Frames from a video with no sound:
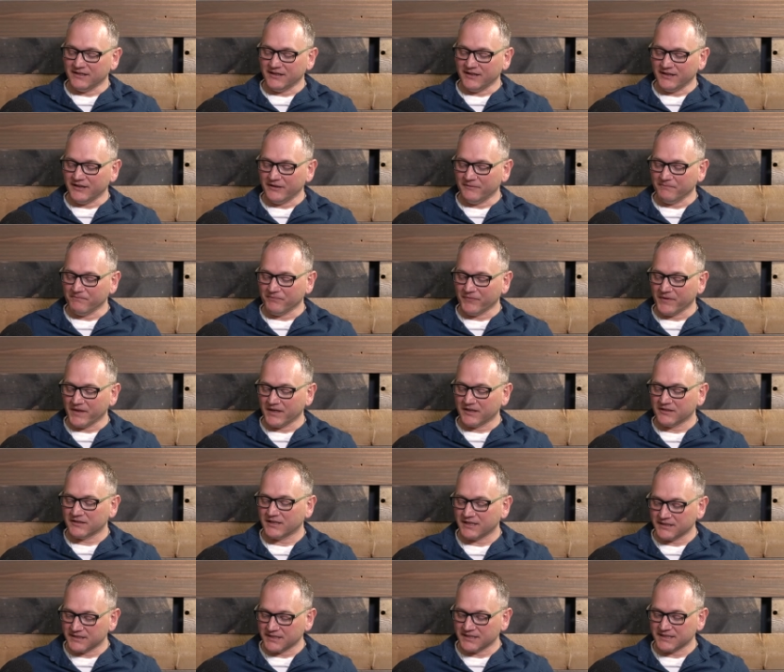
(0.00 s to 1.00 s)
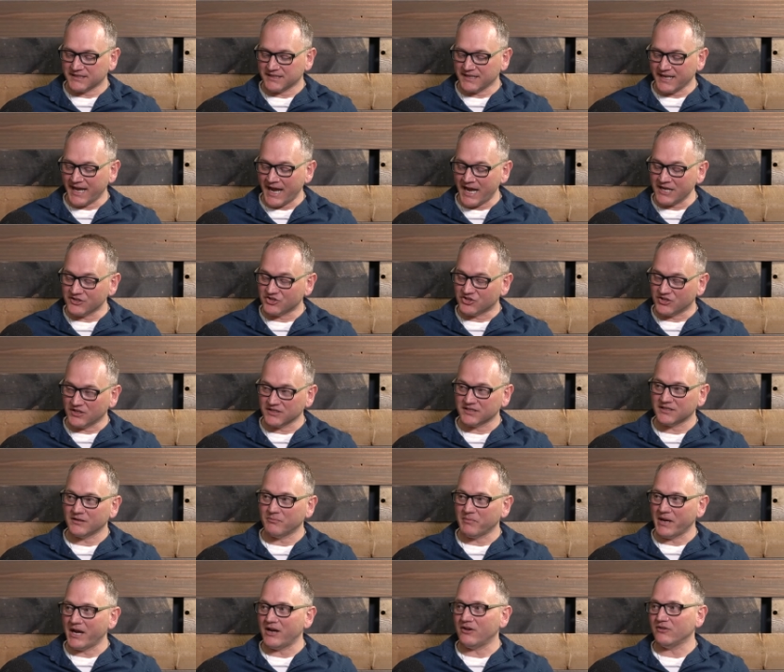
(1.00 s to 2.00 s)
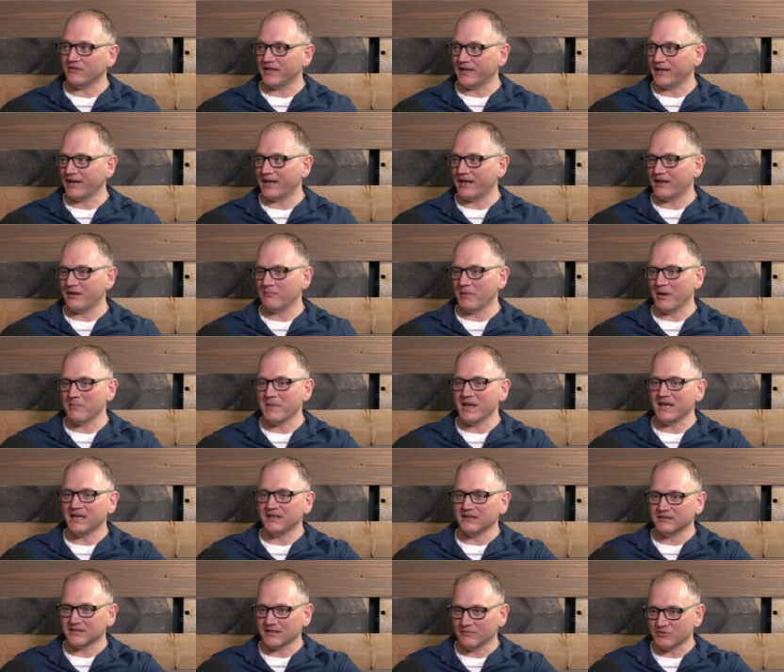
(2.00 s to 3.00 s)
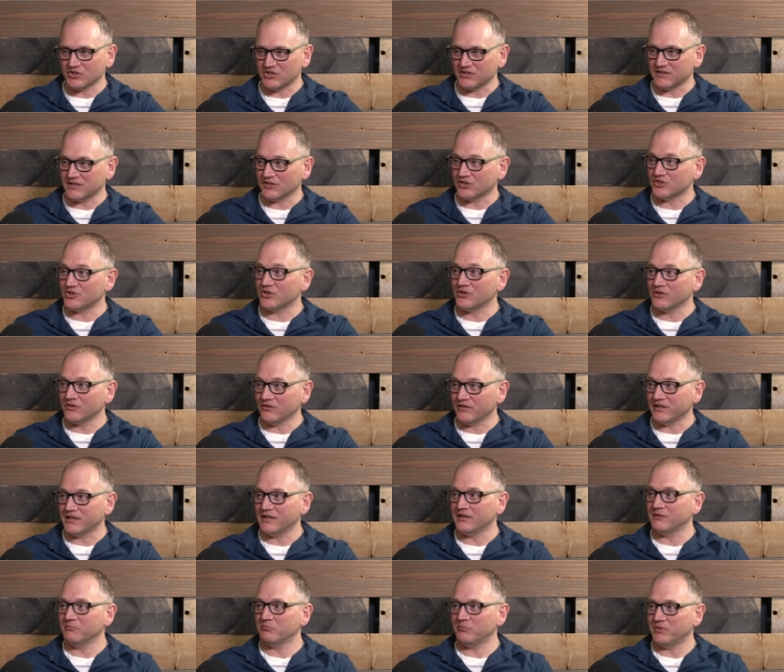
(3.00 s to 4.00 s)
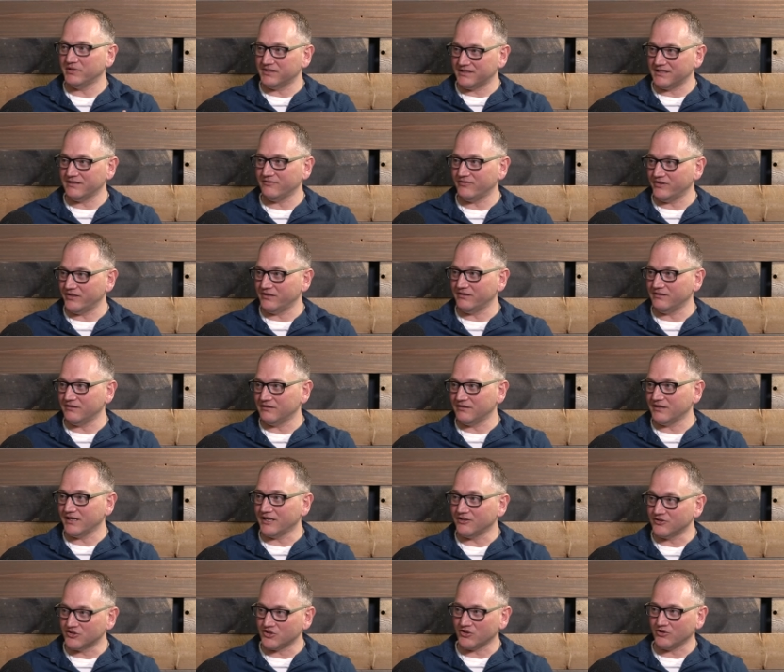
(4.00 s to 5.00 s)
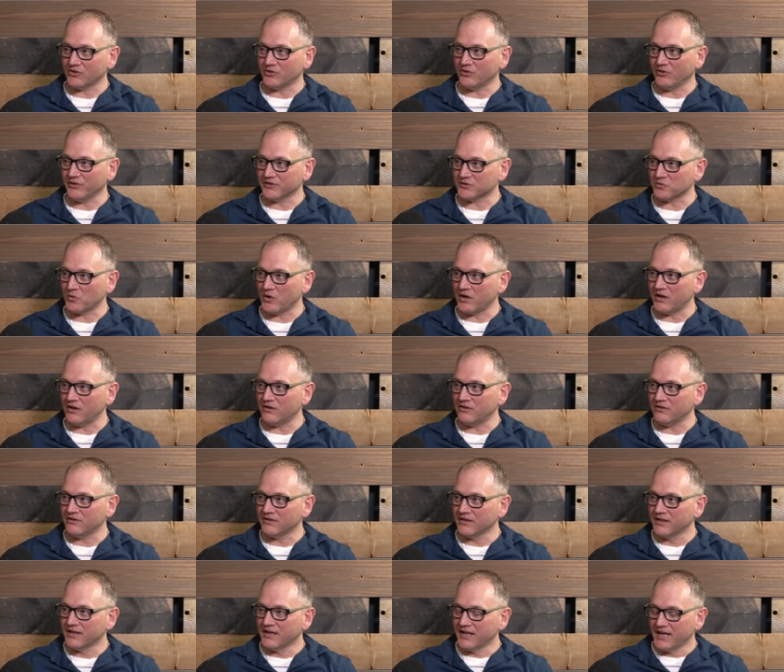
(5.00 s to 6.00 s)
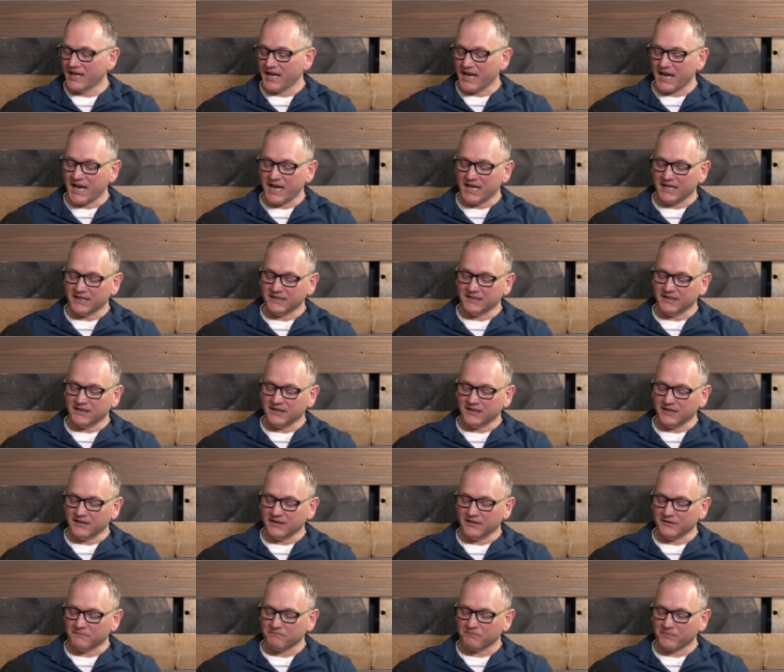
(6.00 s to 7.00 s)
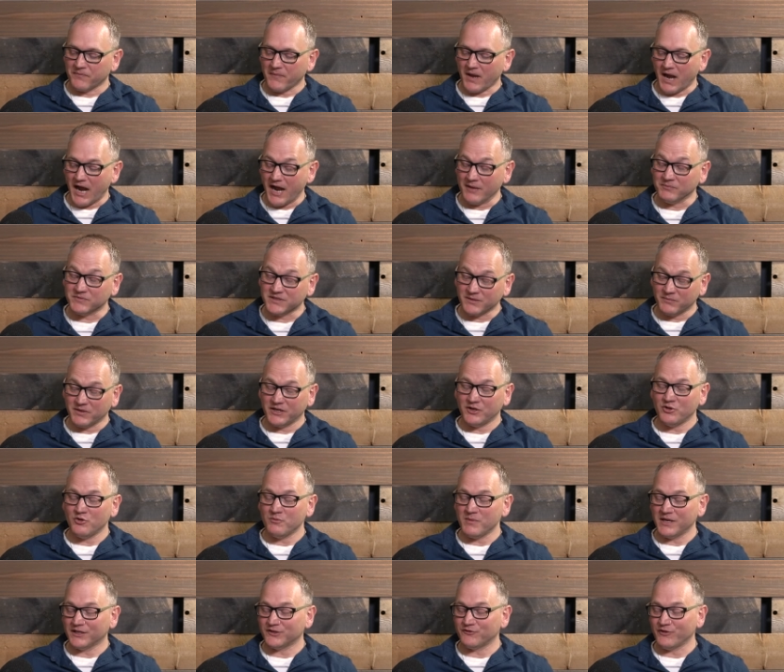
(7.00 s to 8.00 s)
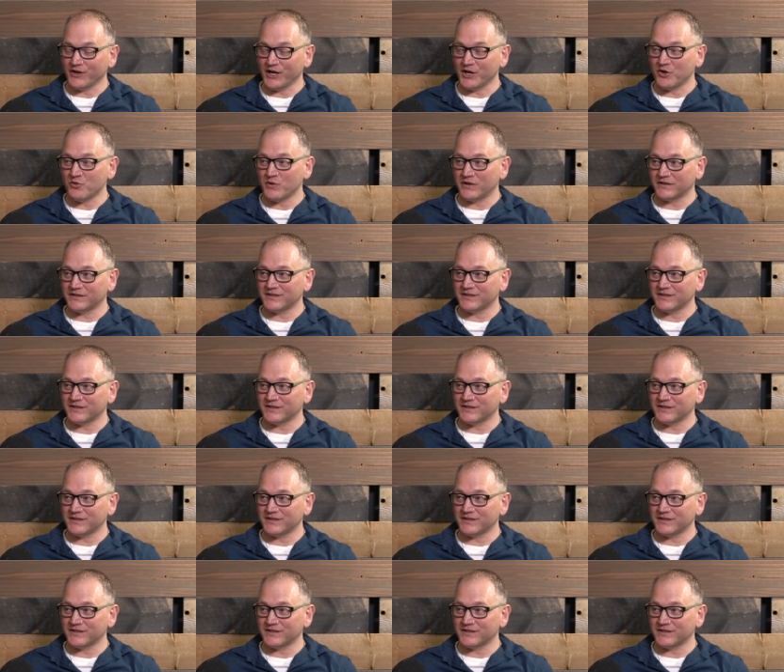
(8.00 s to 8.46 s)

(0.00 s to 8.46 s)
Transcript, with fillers: um, because it's not just about like, am I making assumptions externally, but it's even internal as well. Yeah. And uh, I'm somebody who makes very quick